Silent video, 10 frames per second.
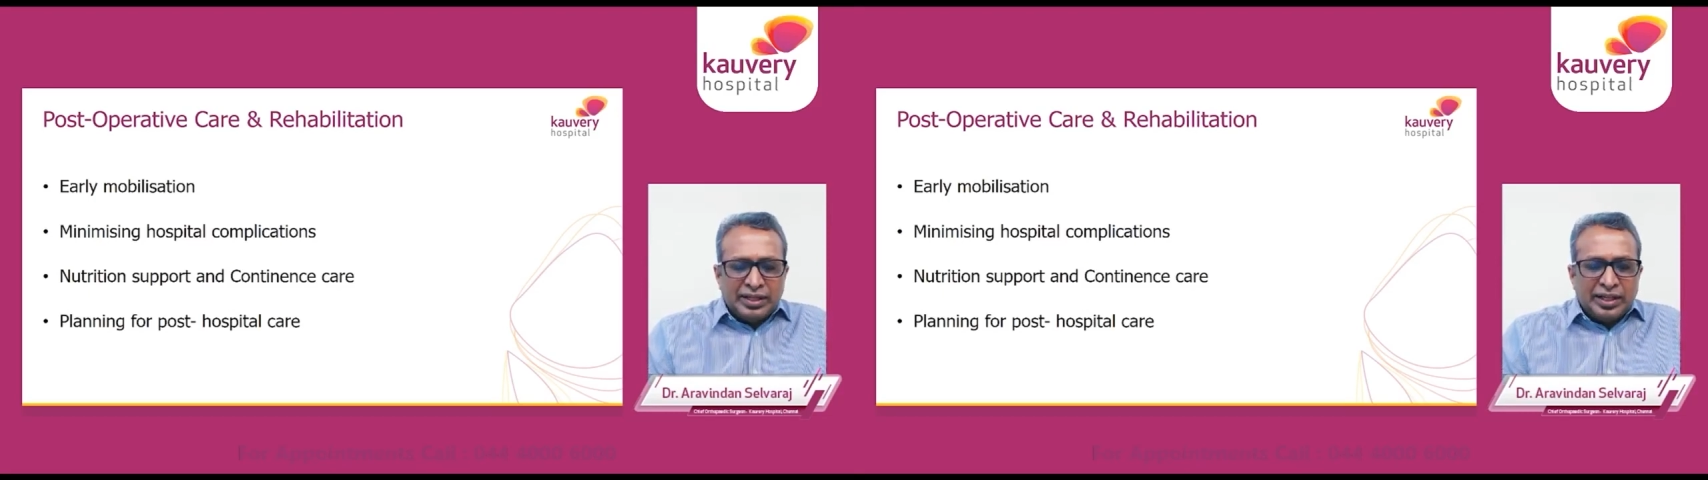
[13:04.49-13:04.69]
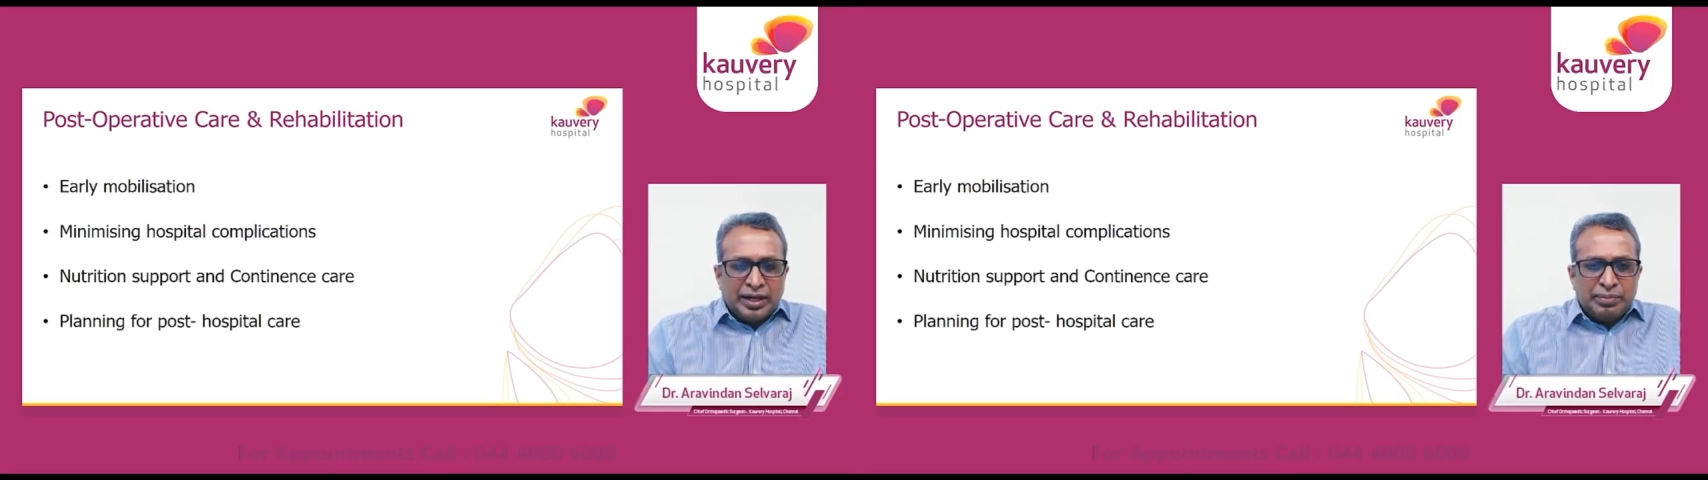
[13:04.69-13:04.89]

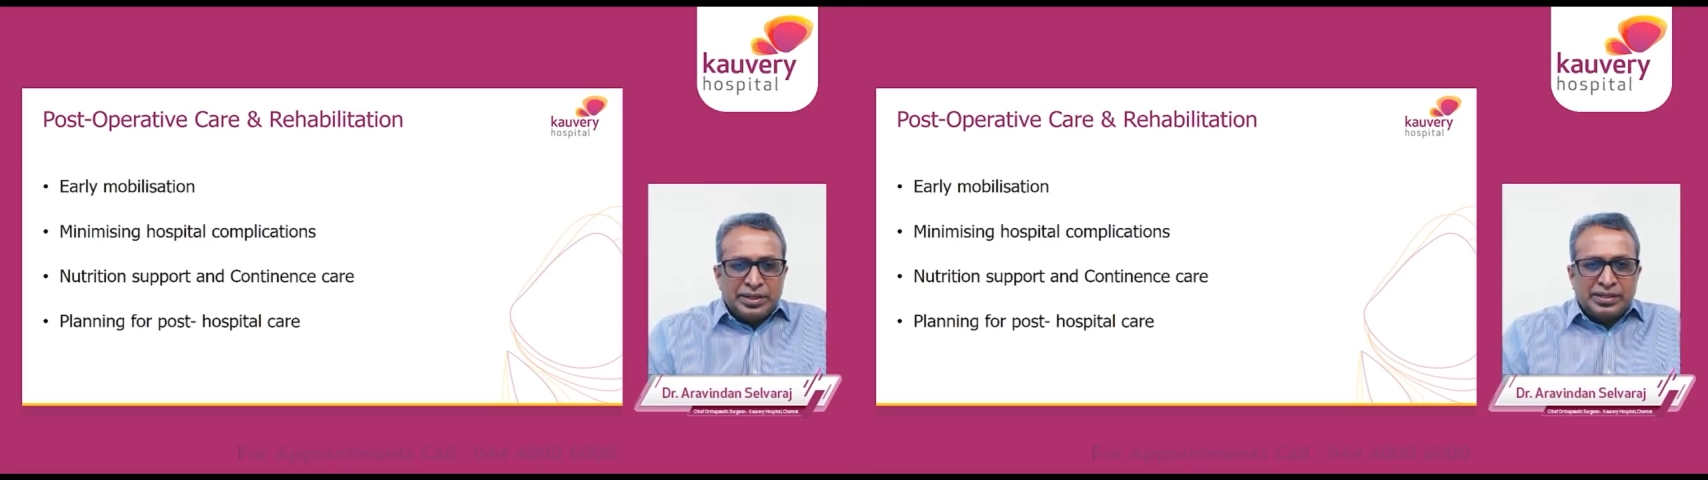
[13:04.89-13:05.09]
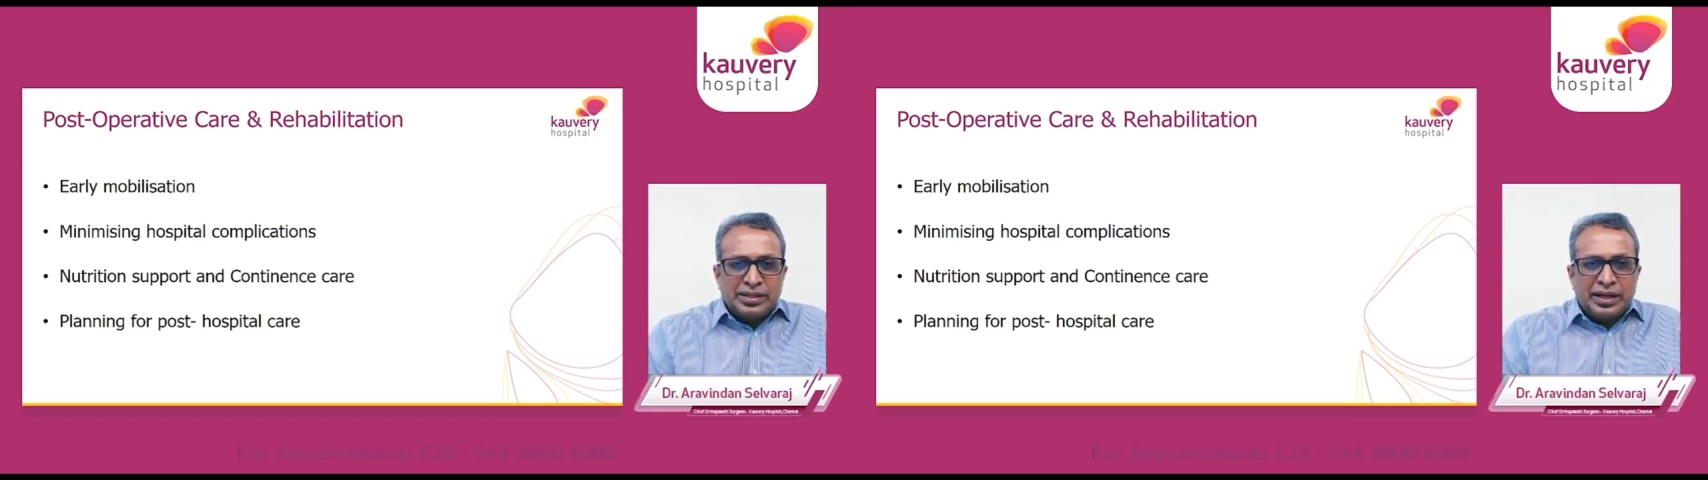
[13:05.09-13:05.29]

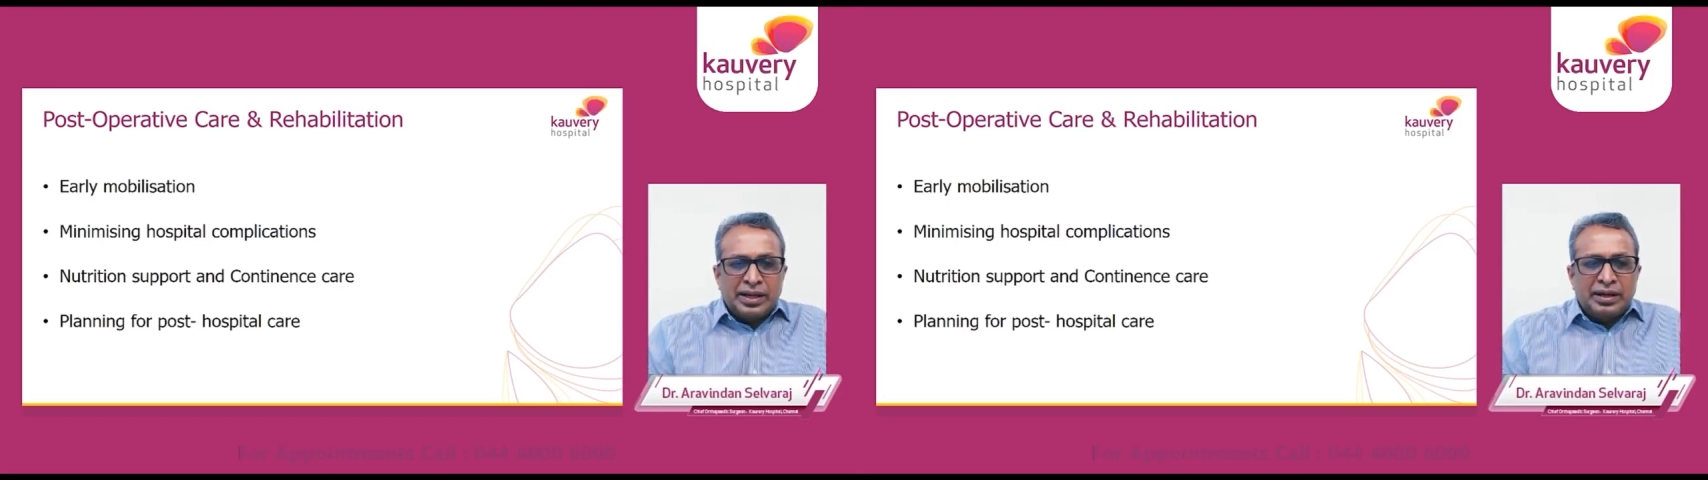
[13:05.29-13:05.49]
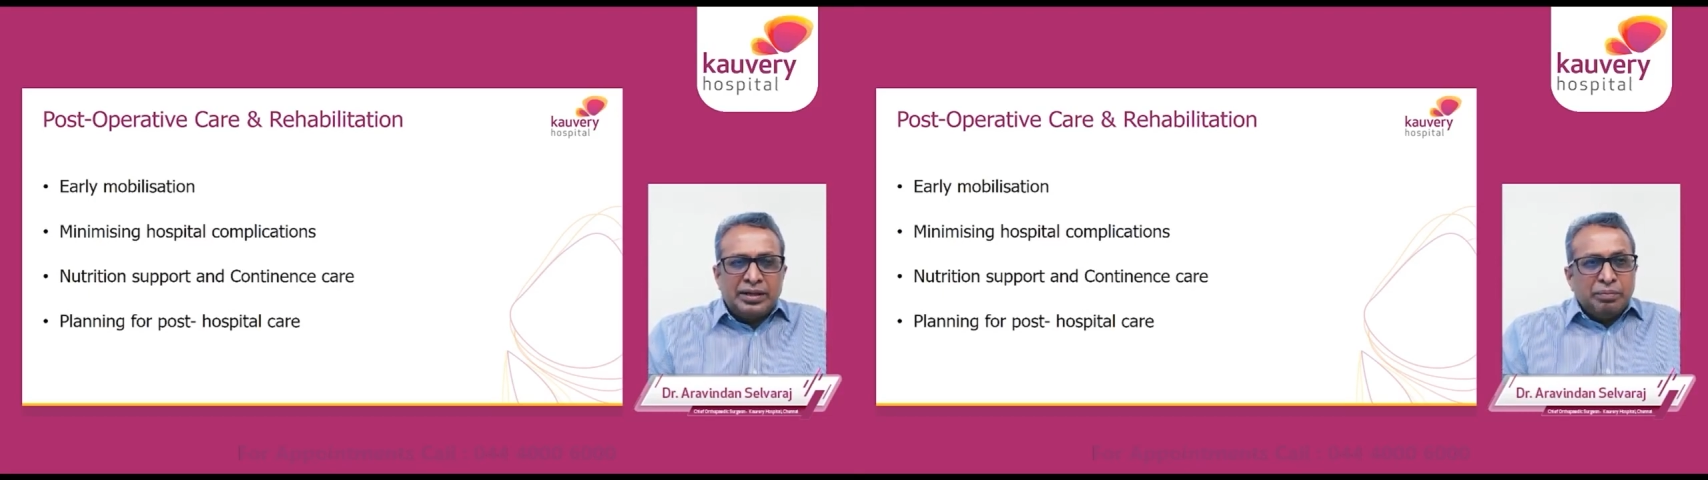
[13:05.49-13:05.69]
therapists
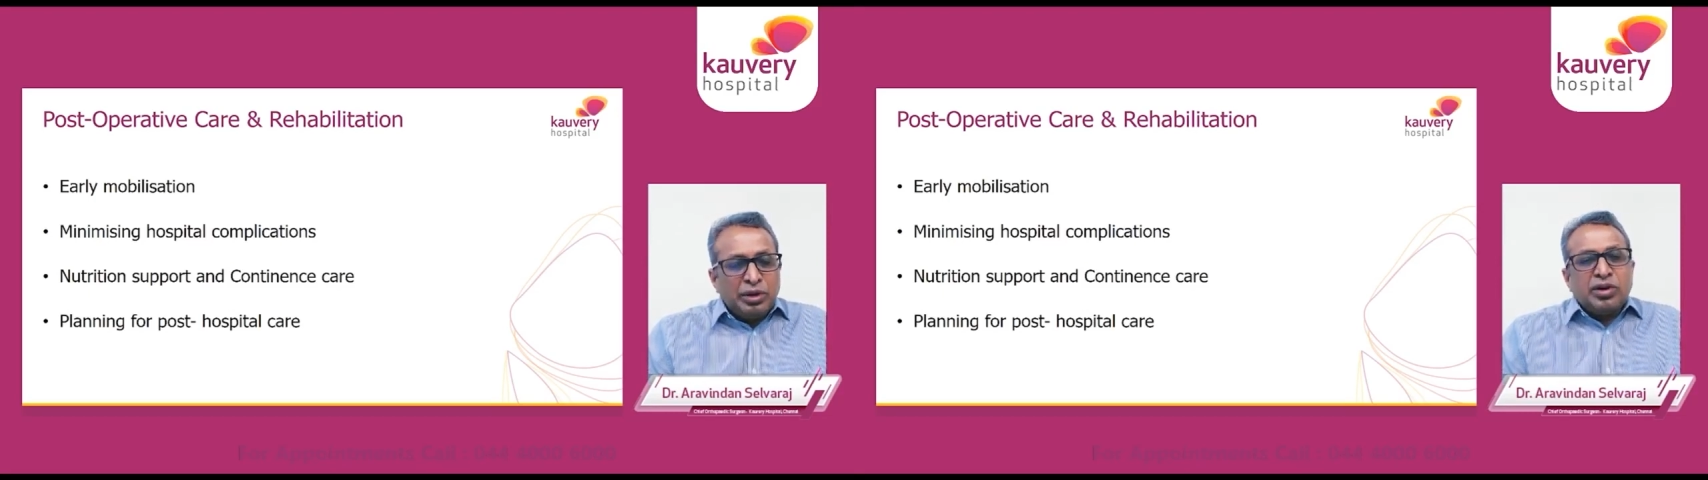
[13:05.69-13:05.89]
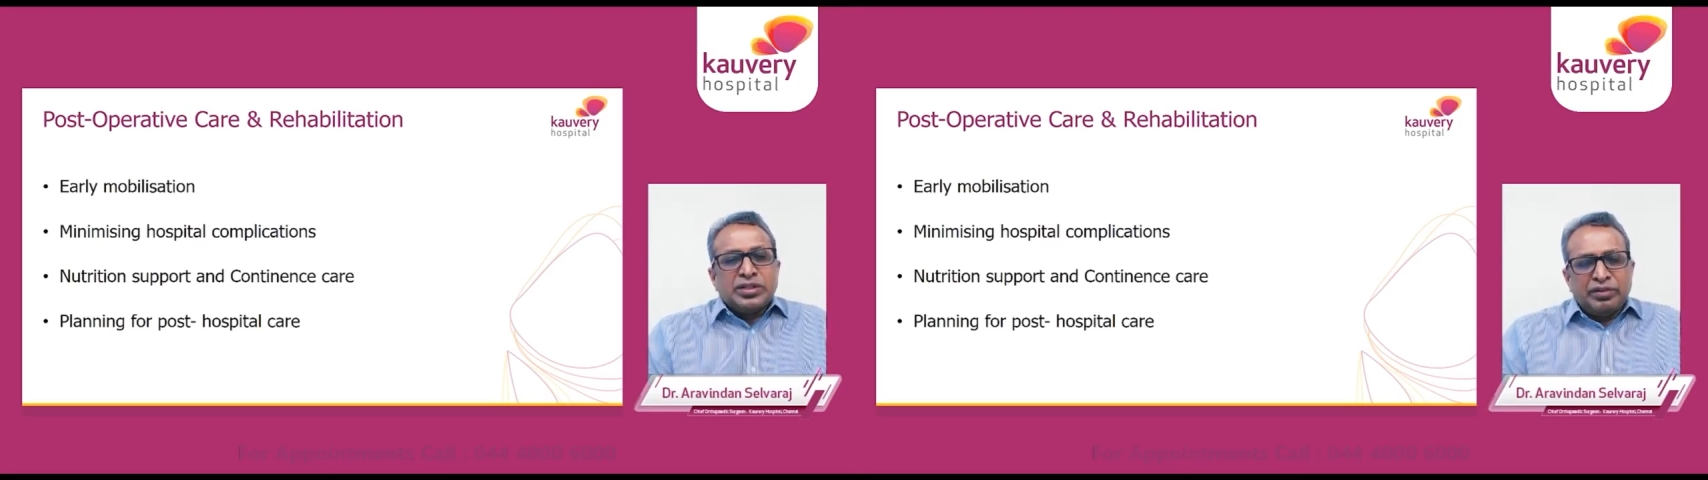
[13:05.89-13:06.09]

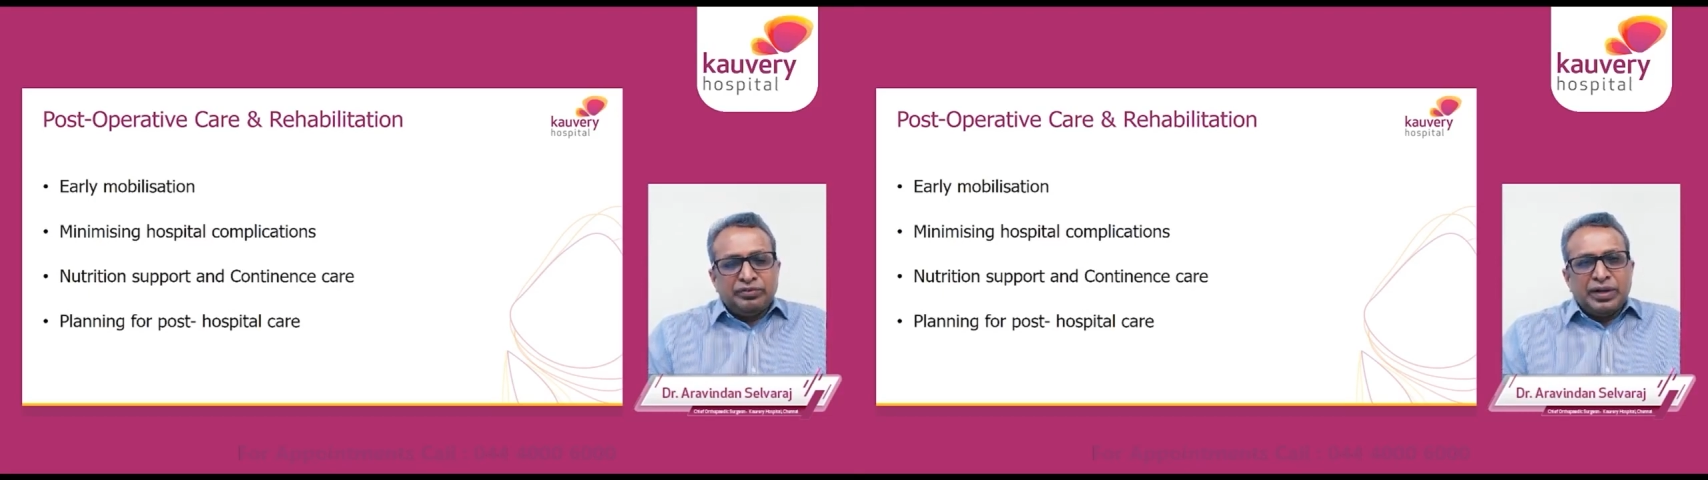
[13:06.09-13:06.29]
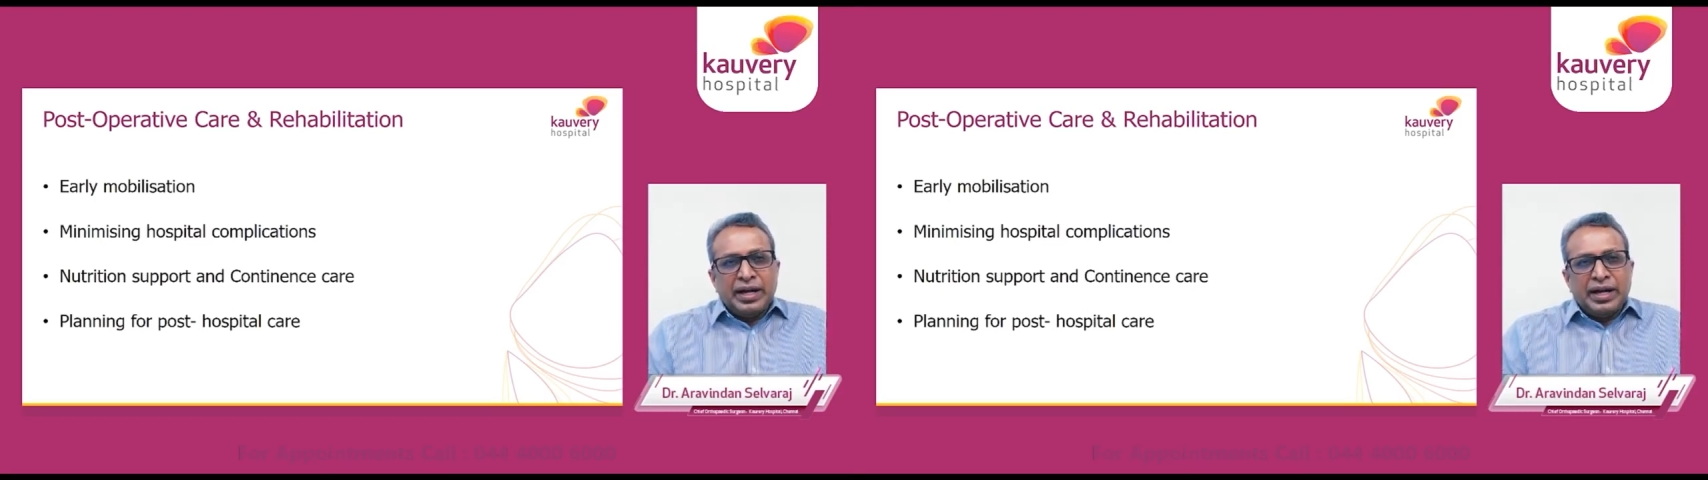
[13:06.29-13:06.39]
because of